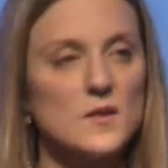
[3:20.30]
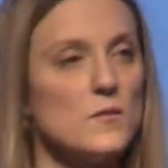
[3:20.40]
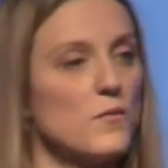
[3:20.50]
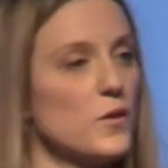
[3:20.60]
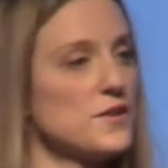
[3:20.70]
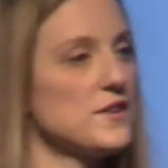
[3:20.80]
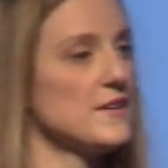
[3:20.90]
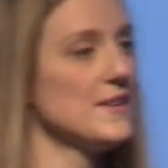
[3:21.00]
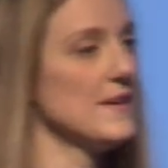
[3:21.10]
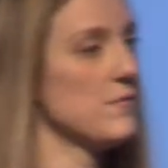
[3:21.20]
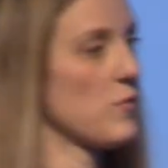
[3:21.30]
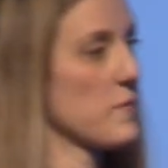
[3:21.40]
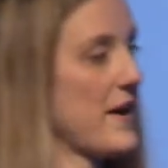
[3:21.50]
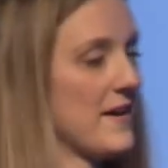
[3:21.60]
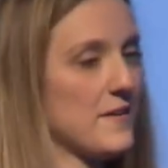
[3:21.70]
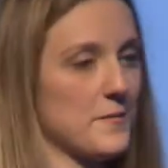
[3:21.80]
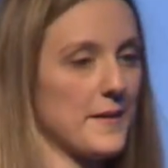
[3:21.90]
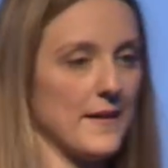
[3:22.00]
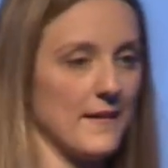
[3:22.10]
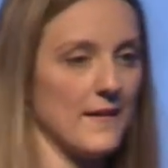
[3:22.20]
Fortunately for my
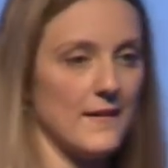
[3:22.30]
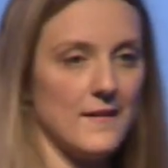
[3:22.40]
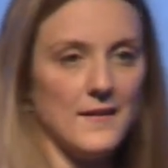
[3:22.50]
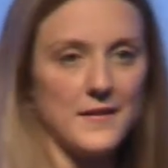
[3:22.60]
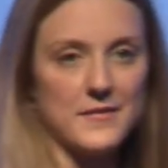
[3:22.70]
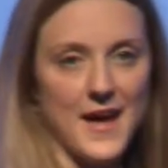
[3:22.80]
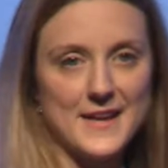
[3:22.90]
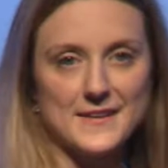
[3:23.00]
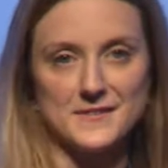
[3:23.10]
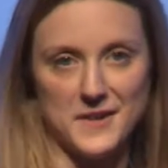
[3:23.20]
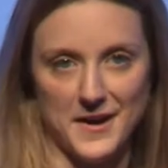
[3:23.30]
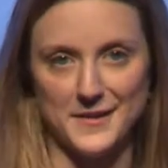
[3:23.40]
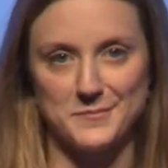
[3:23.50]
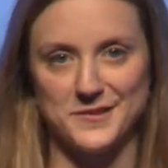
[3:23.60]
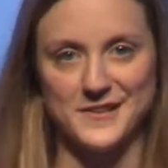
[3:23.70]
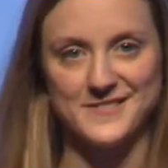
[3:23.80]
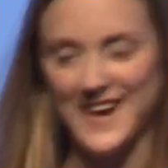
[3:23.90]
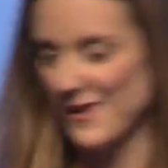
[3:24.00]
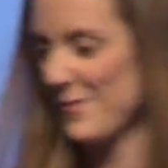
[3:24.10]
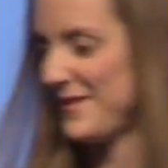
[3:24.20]
career, that is not a
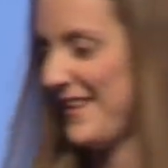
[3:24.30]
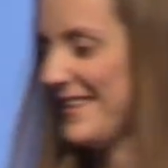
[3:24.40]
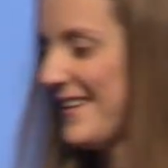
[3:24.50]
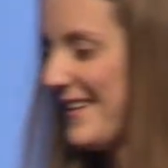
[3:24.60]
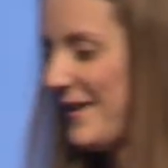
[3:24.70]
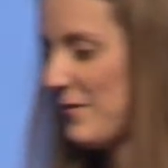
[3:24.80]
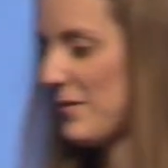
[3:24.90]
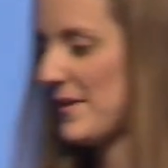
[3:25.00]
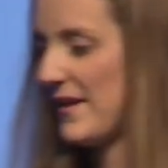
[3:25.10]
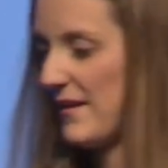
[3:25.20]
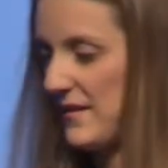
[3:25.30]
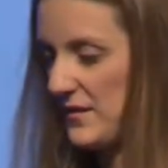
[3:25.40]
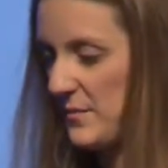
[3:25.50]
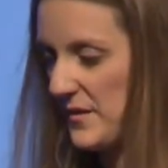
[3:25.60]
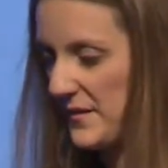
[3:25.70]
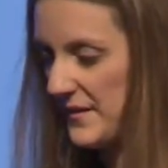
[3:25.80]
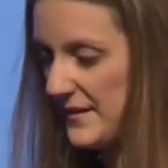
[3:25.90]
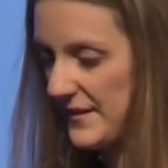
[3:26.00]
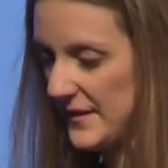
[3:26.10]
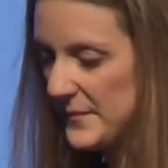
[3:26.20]
prerequisite for being an entrepreneurial
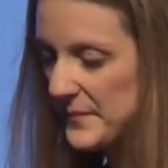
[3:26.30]
leader.